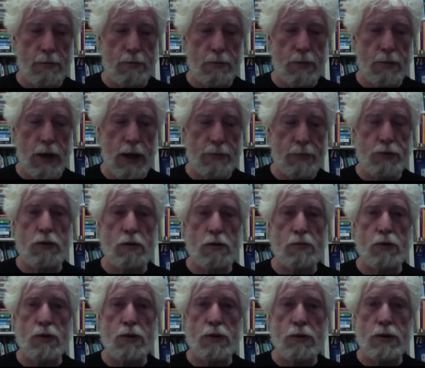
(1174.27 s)
have
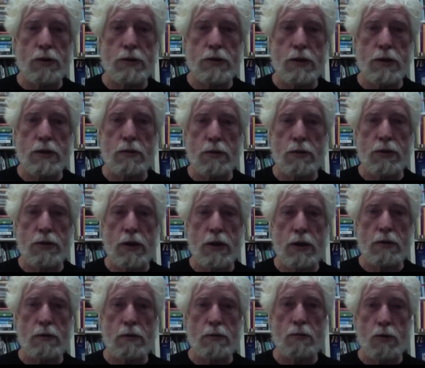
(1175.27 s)
durable goods
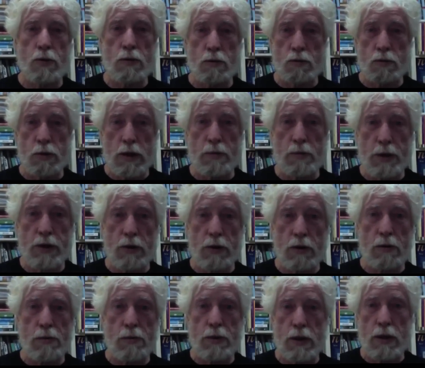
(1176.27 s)
that will really be
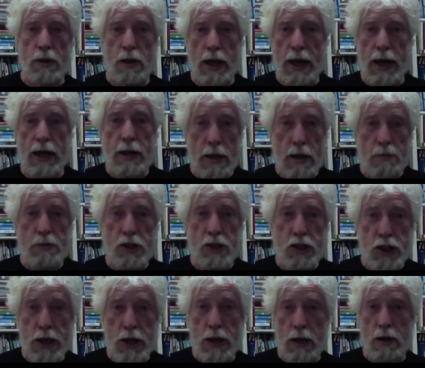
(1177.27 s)
durable and can be
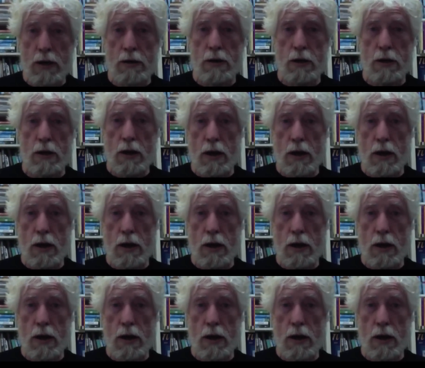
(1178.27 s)
shared.